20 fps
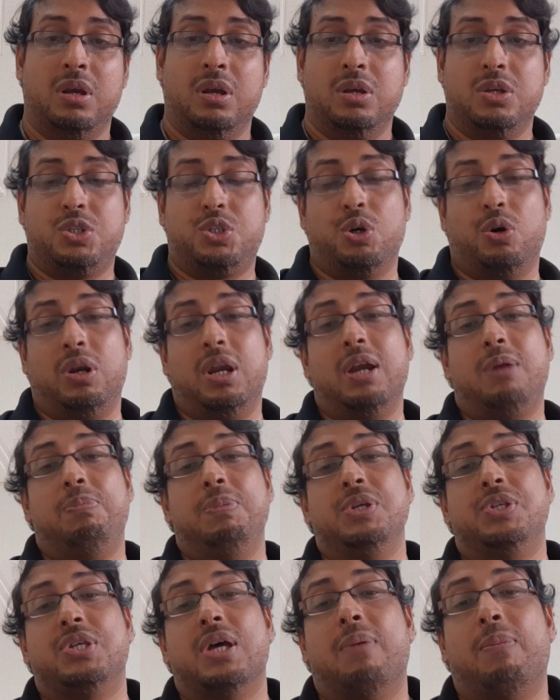So let me
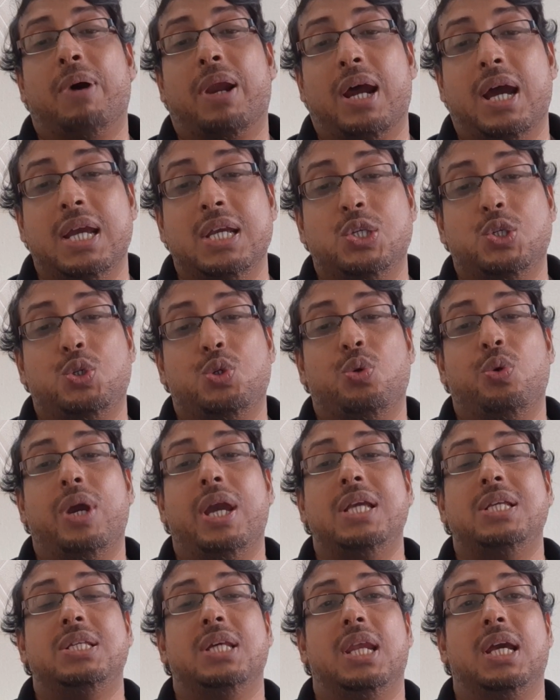summarize
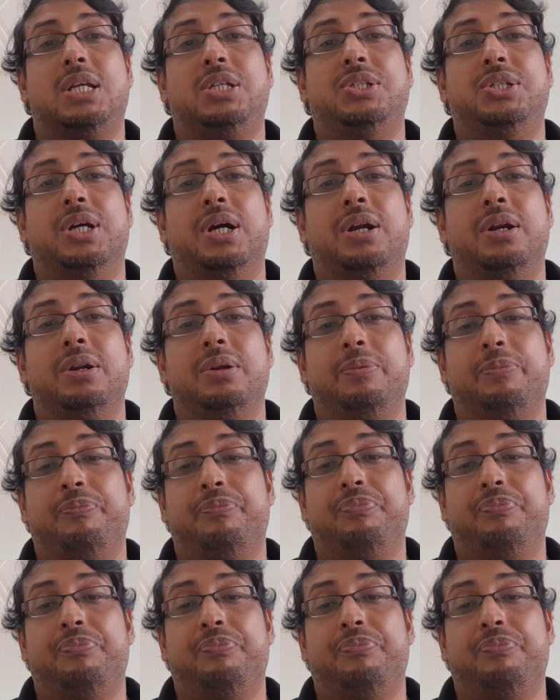today's lecture.